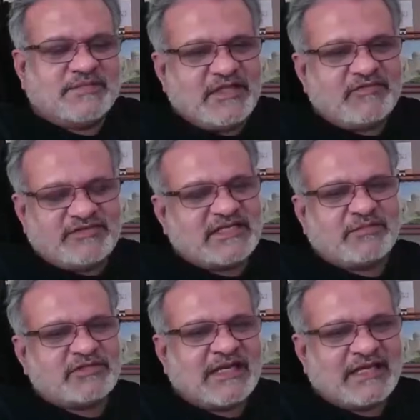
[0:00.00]
same thing we
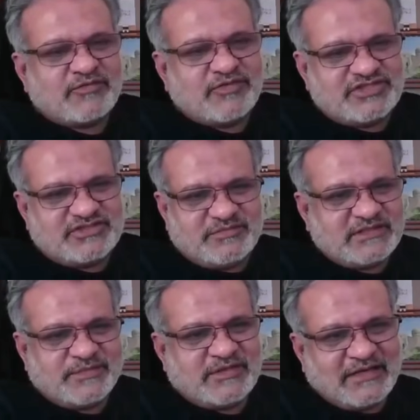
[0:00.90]
said about the language,
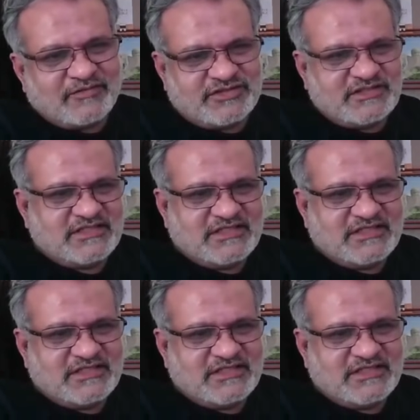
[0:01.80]
multiple languages.